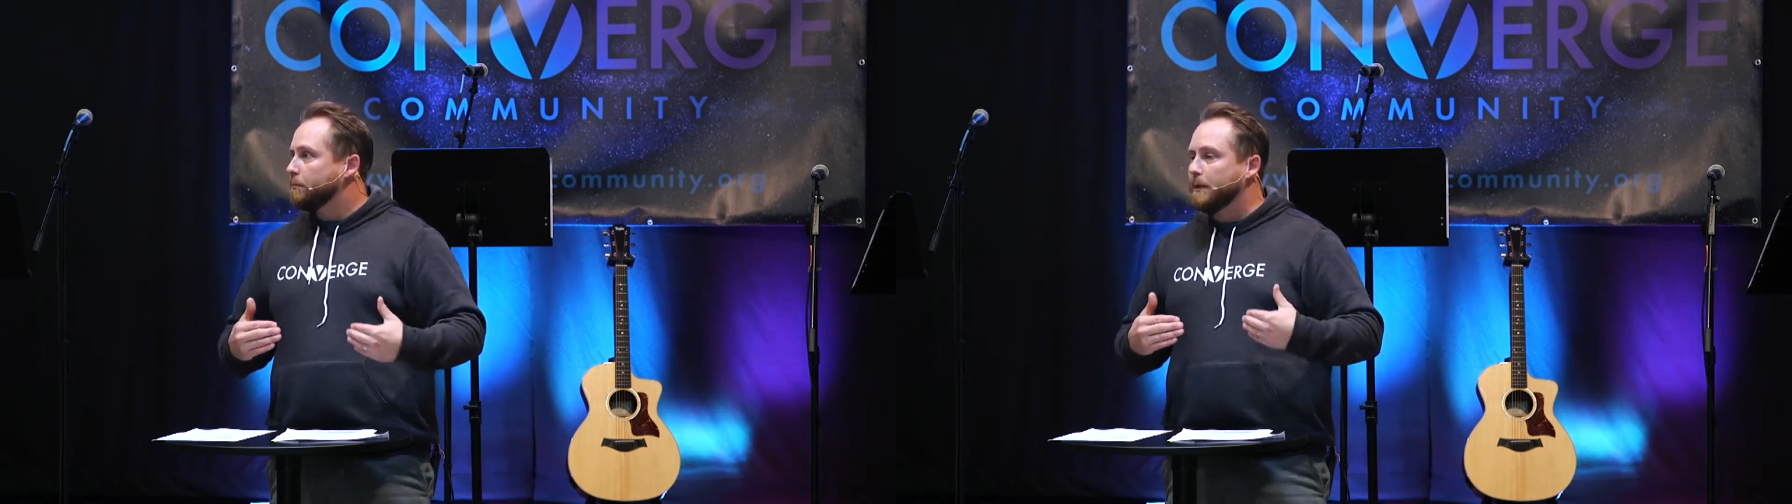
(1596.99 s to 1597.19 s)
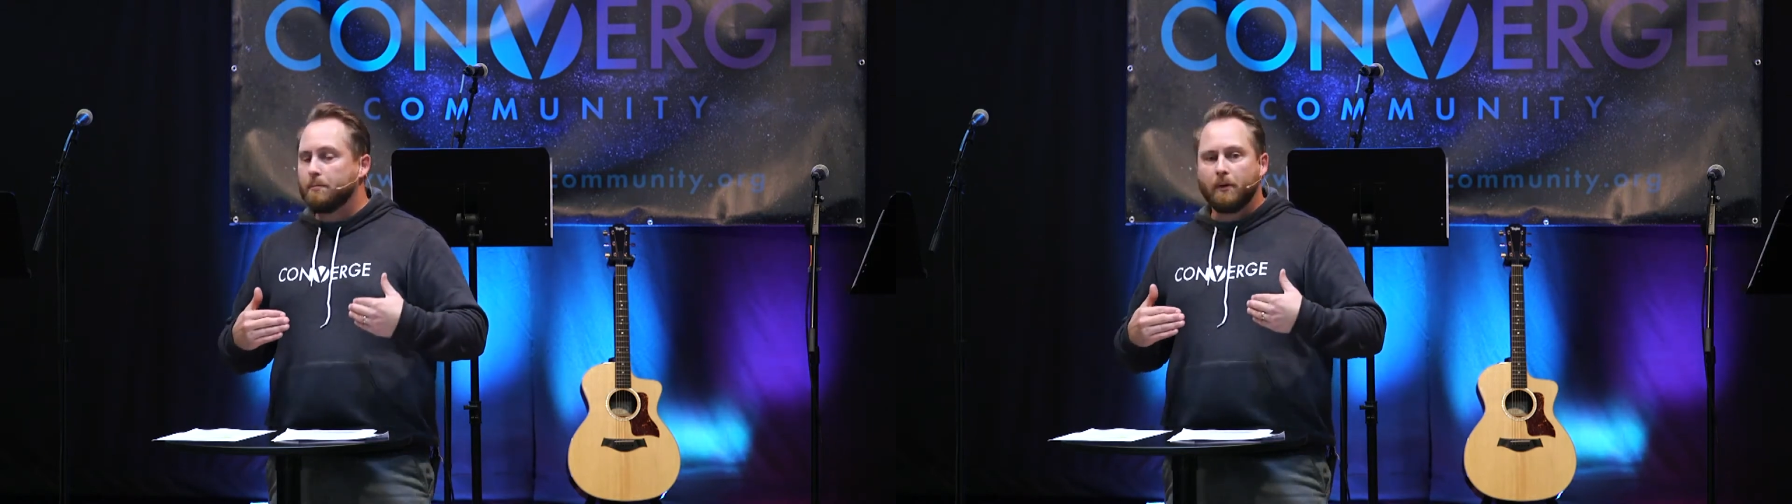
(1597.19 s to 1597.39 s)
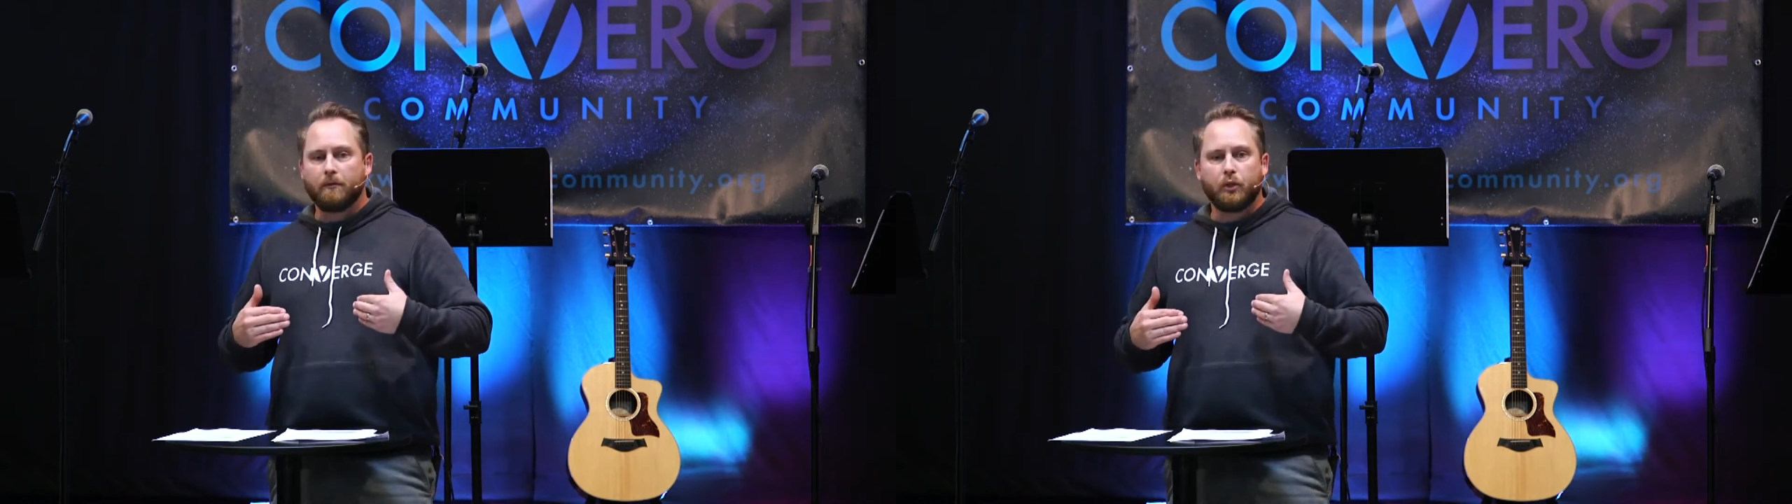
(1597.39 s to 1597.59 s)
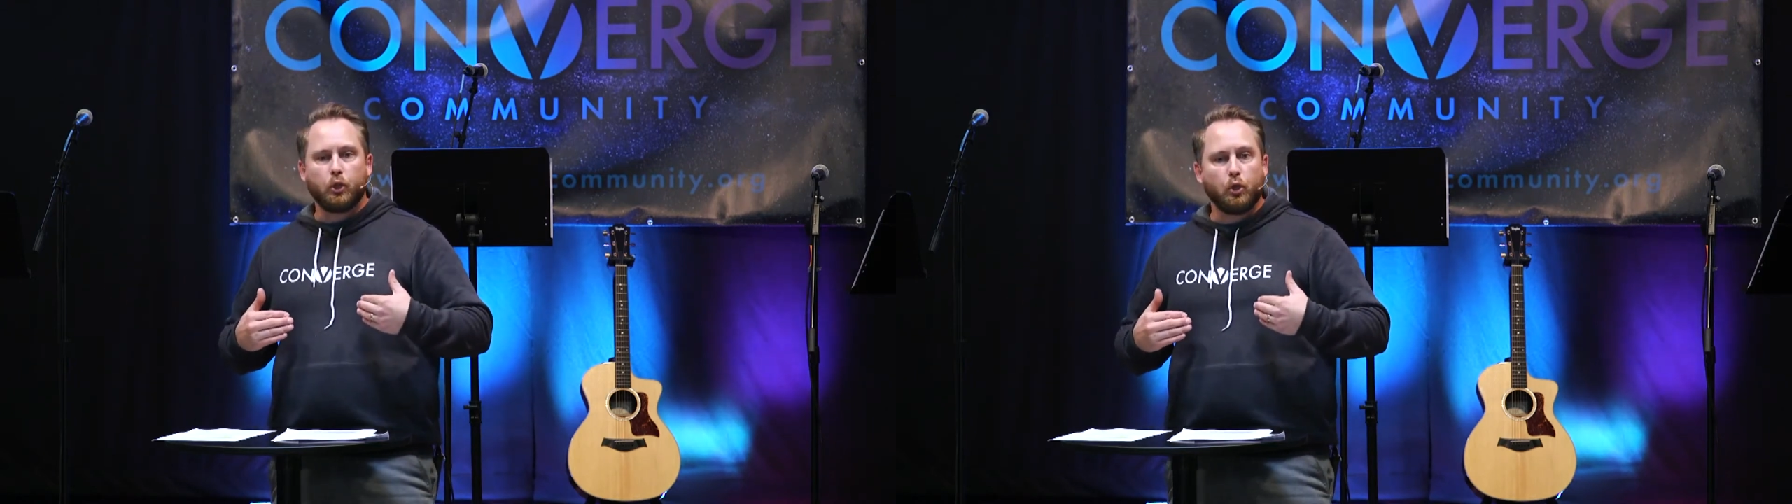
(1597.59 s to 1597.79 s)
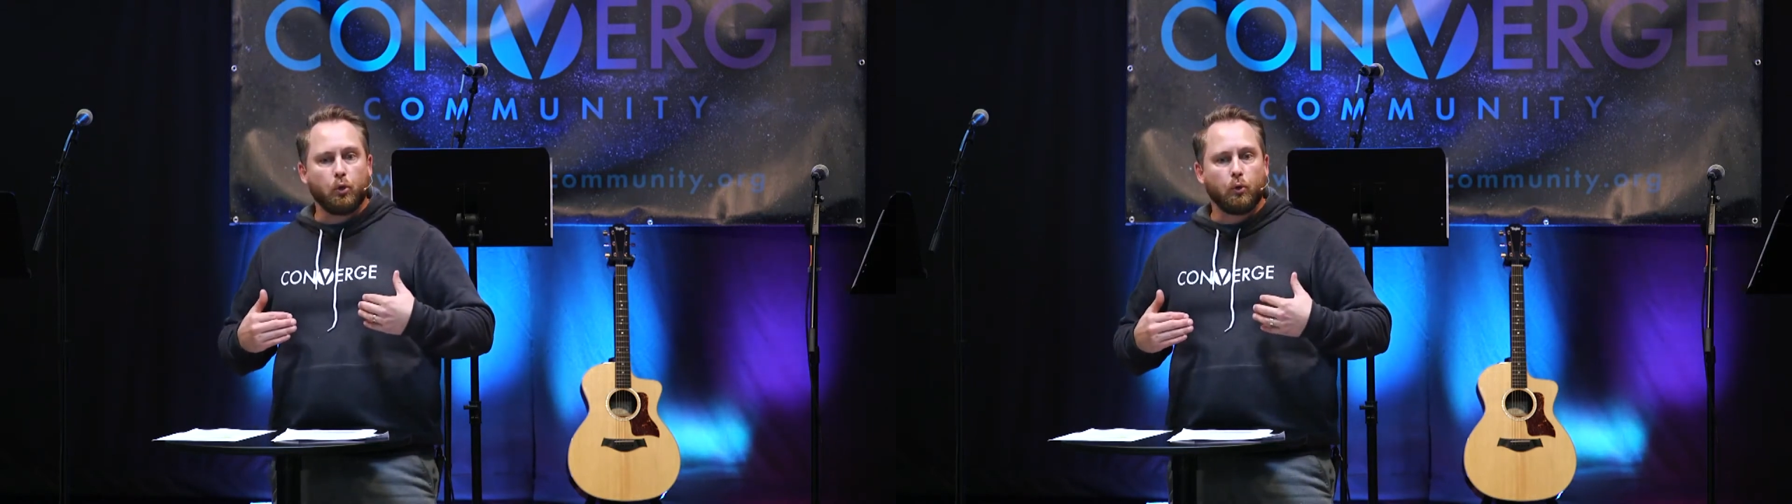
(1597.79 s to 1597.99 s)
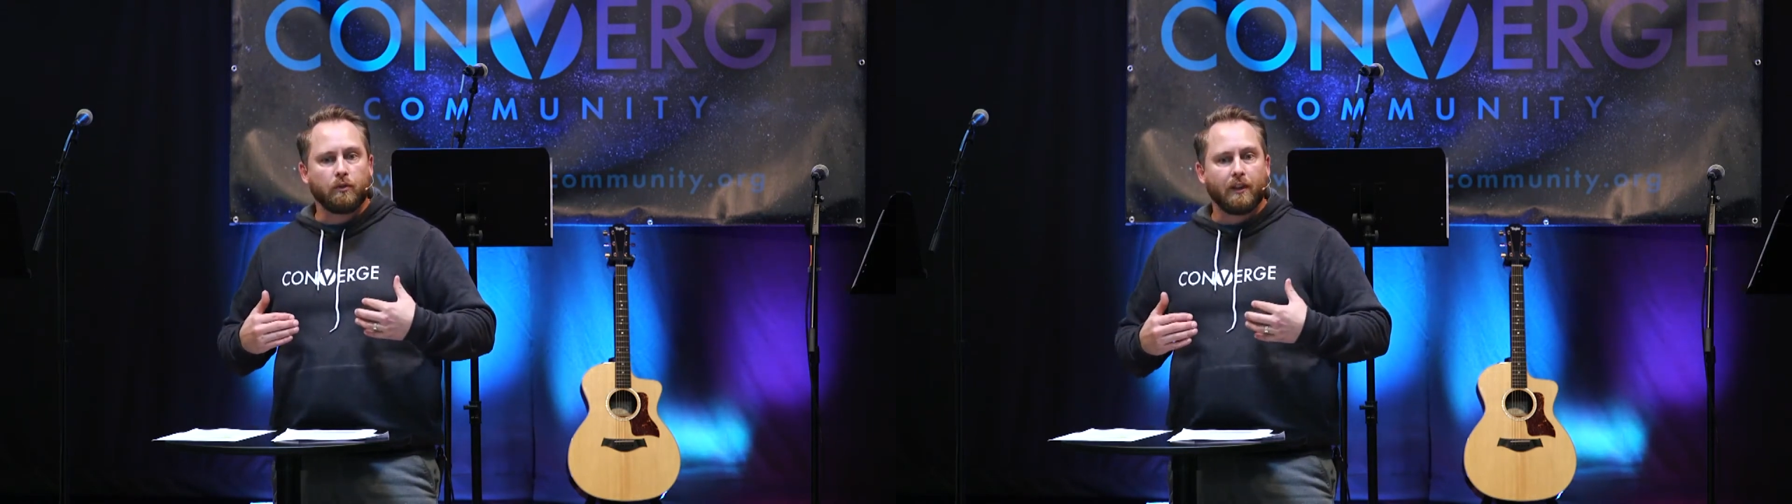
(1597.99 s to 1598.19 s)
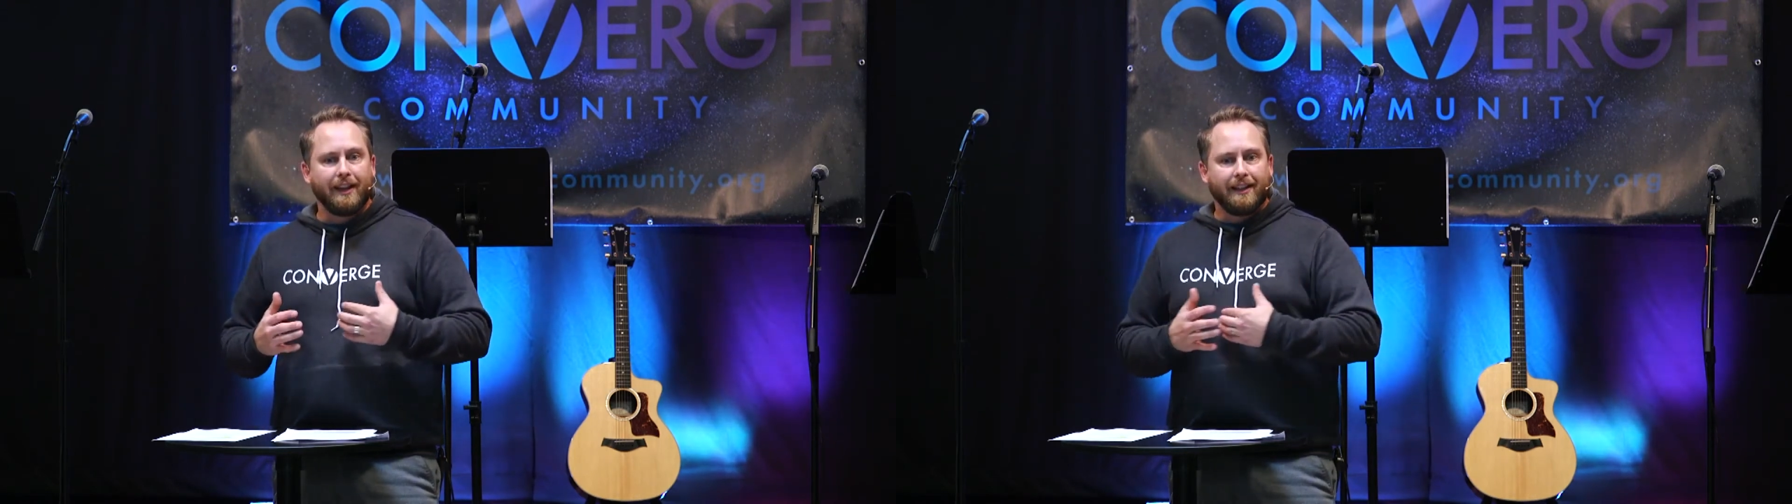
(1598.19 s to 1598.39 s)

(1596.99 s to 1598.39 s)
people have used